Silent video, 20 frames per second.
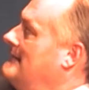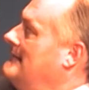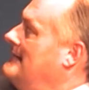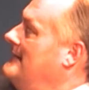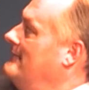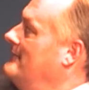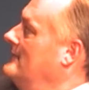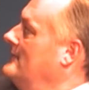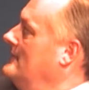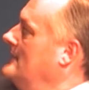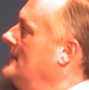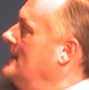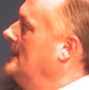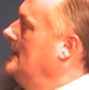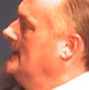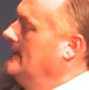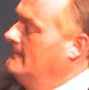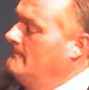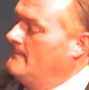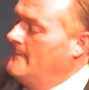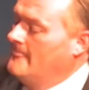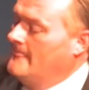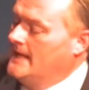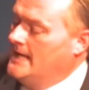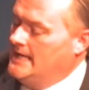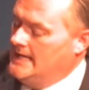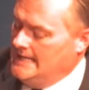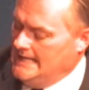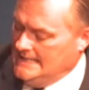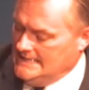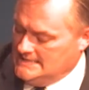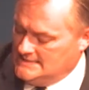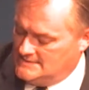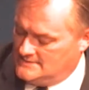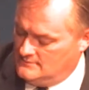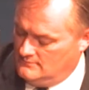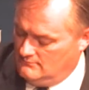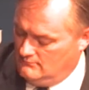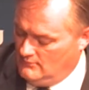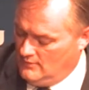have a, is
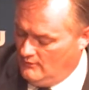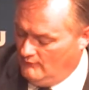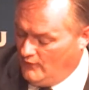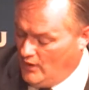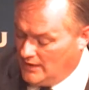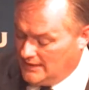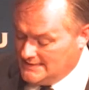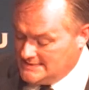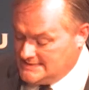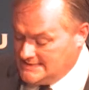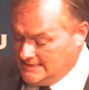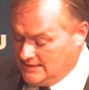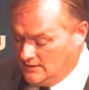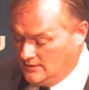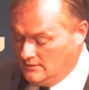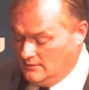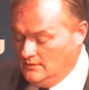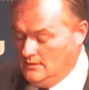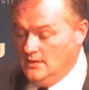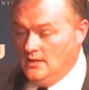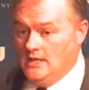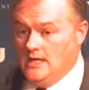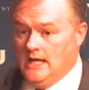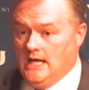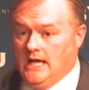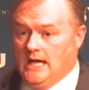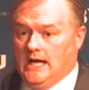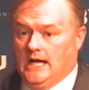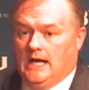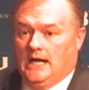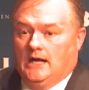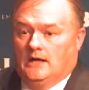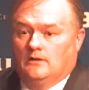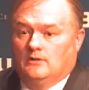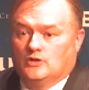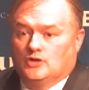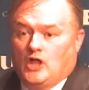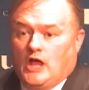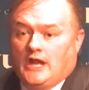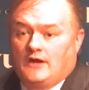volunteer. A
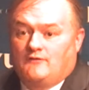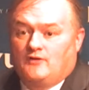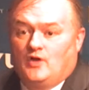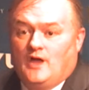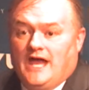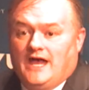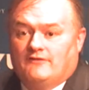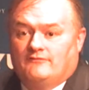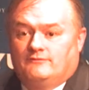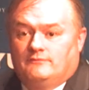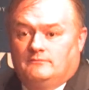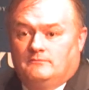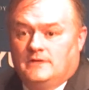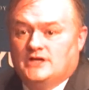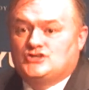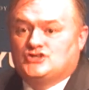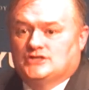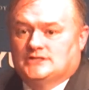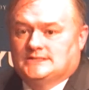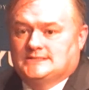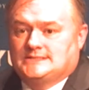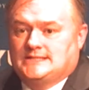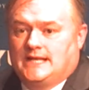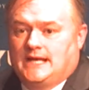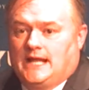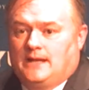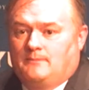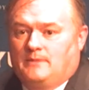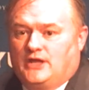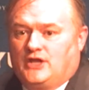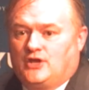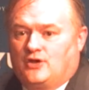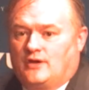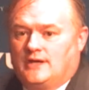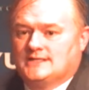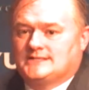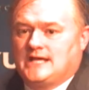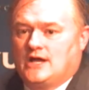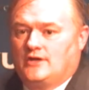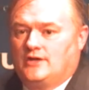lot of you have missions, and I'd be
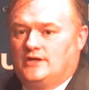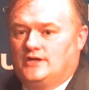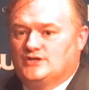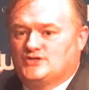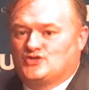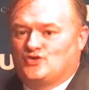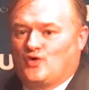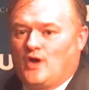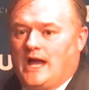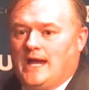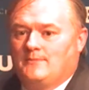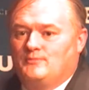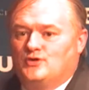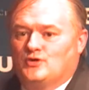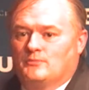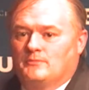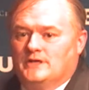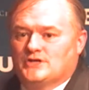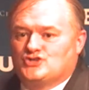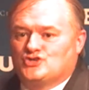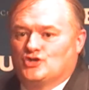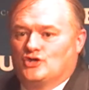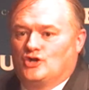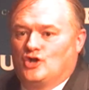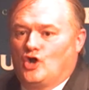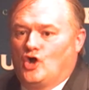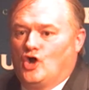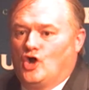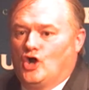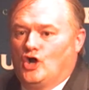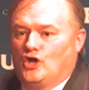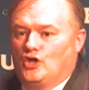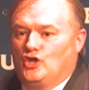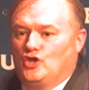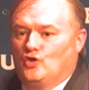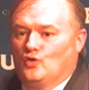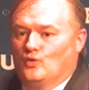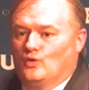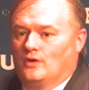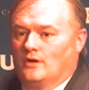curious how you described your mission on
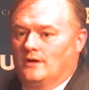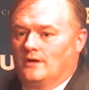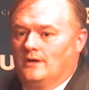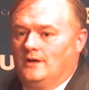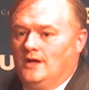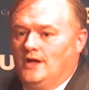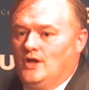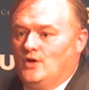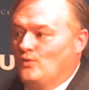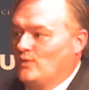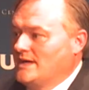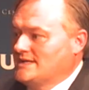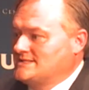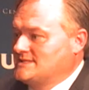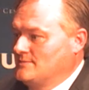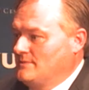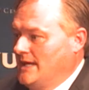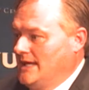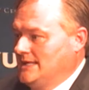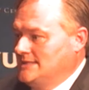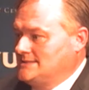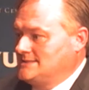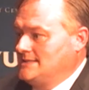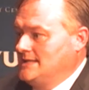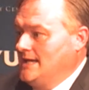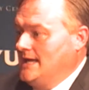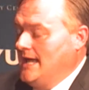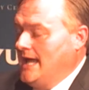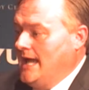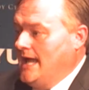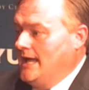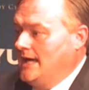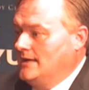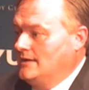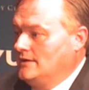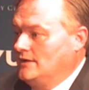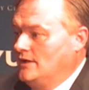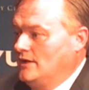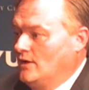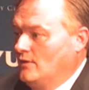your resumes. And,
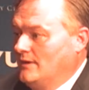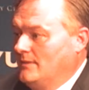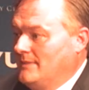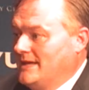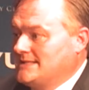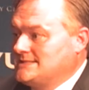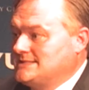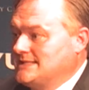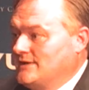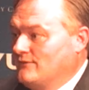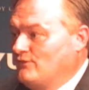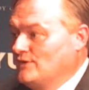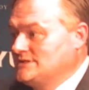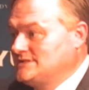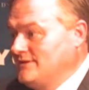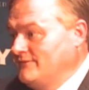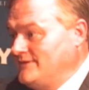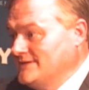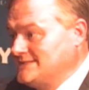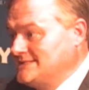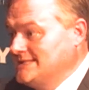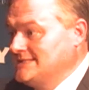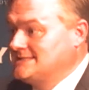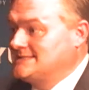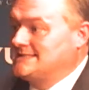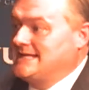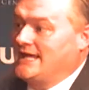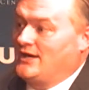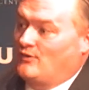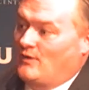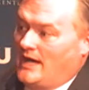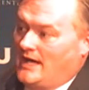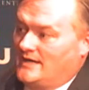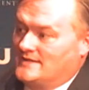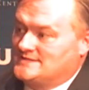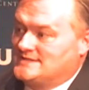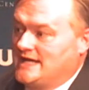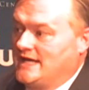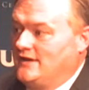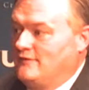you know, it makes a difference if it's in-state or
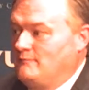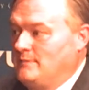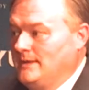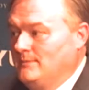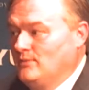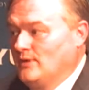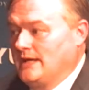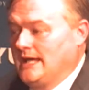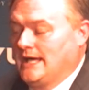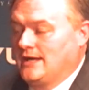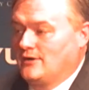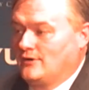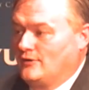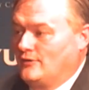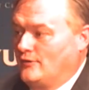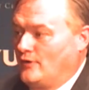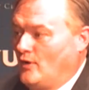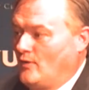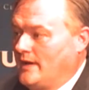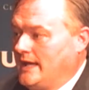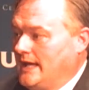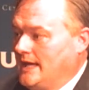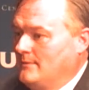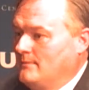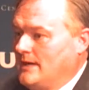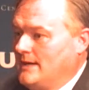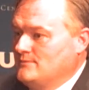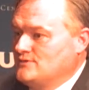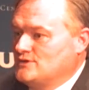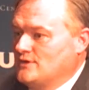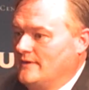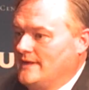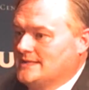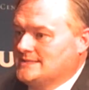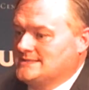out-of-state, if people get it or don't get it, but I'm sure that's